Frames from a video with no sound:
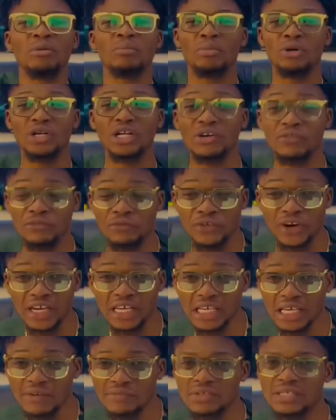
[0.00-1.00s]
but a
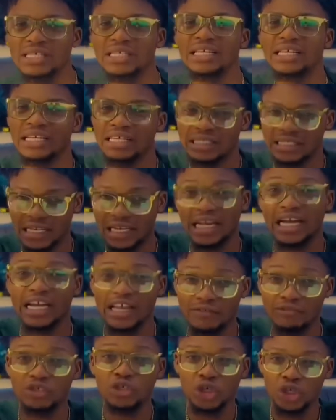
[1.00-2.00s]
free gift that I
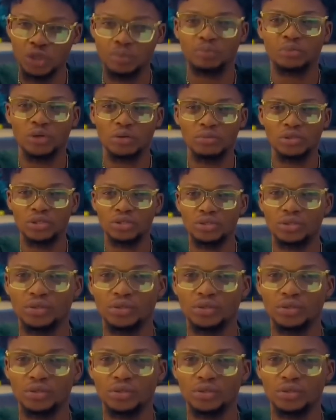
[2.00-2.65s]
have just promised